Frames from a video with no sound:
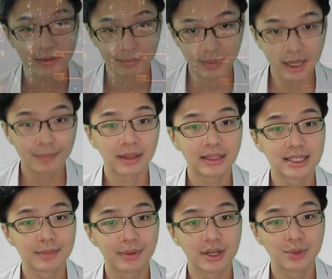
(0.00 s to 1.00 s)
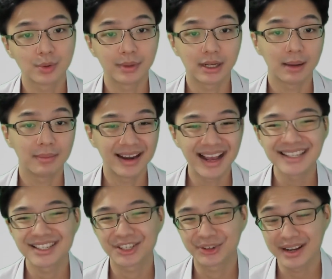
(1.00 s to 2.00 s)
market participants will become
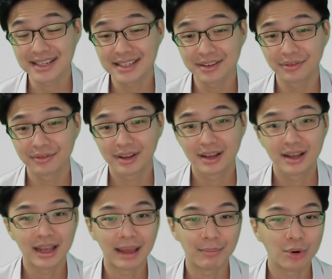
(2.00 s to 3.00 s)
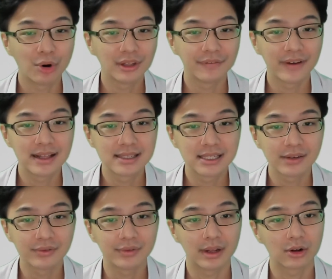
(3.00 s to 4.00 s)
less aggressive and more
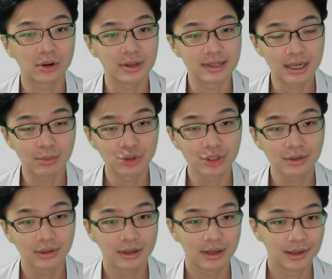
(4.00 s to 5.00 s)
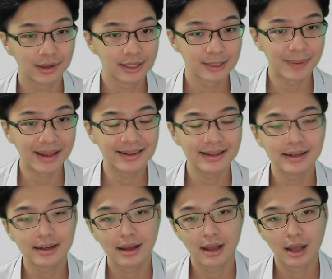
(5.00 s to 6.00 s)
defensive with their consumption,
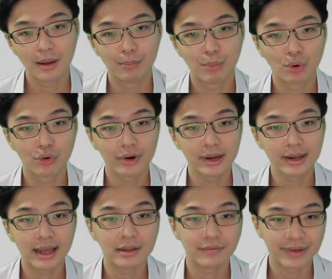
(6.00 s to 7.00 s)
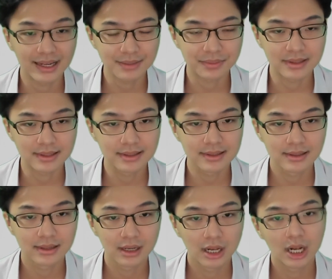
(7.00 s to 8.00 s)
spending, borrowing, and investments.
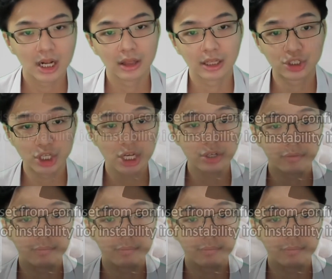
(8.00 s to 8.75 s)
The change of